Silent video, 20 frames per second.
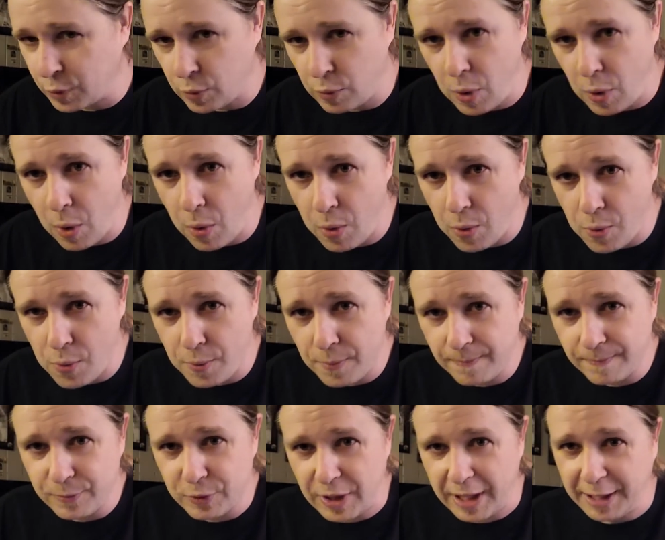Whew,
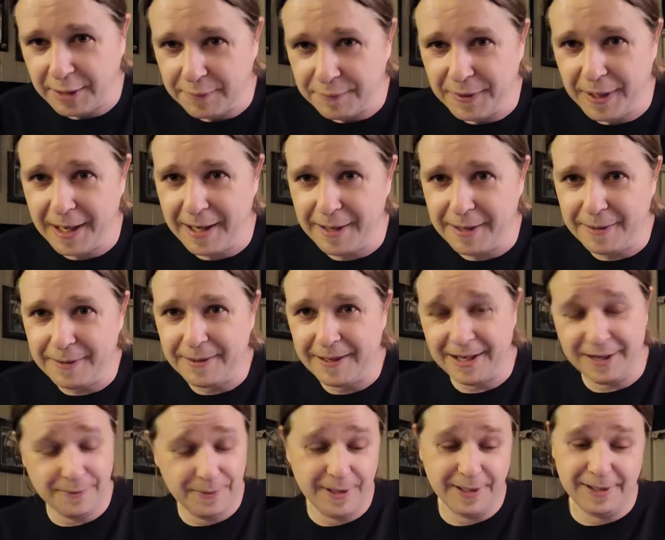dragon fire.
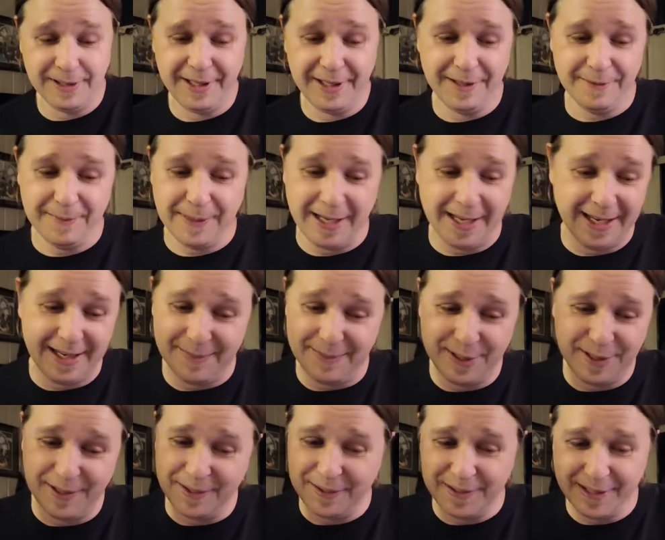I don't want to leave, man. I'm
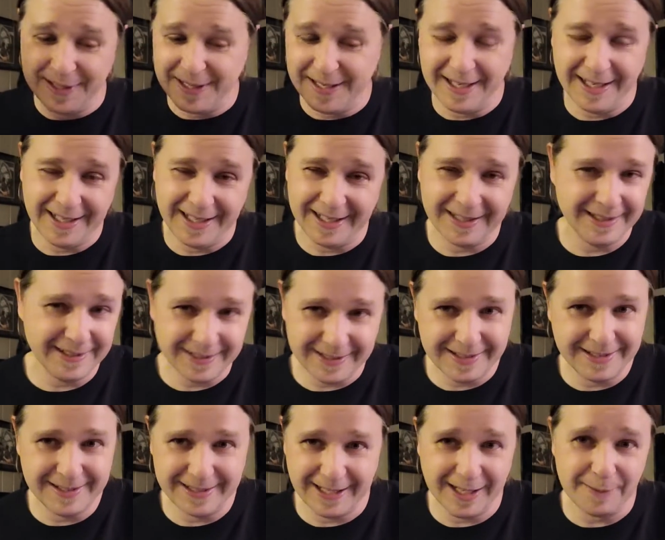still just like,
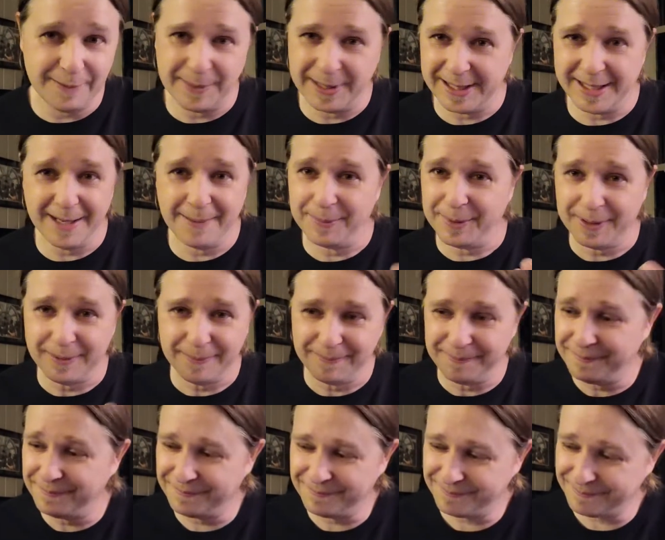tell me something.
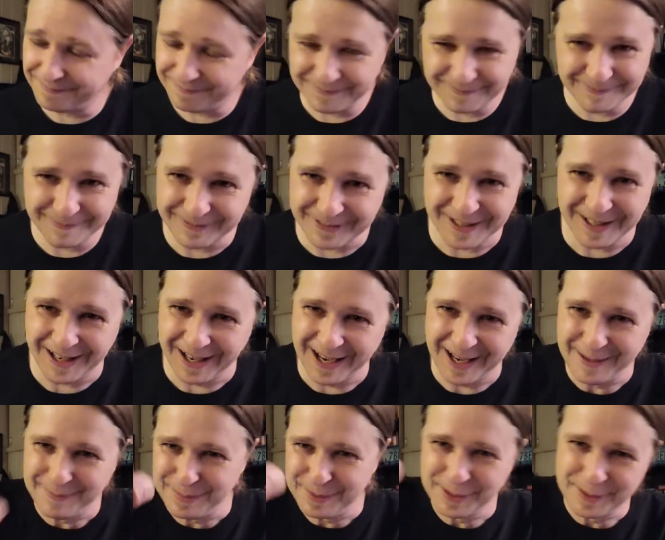All
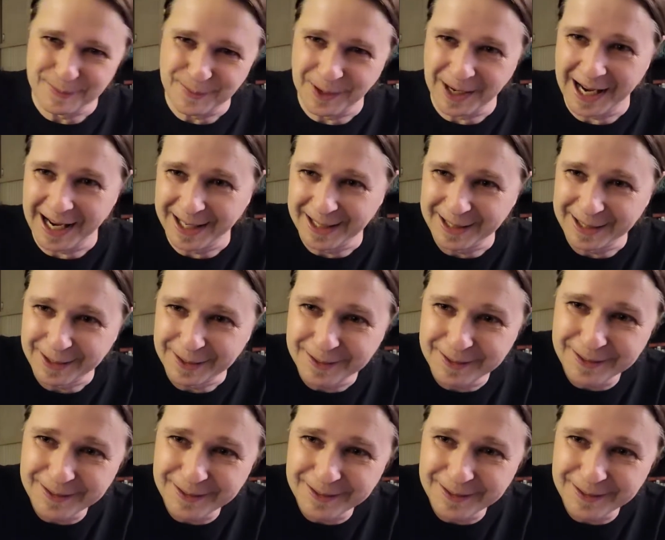right, boom. We're out of here.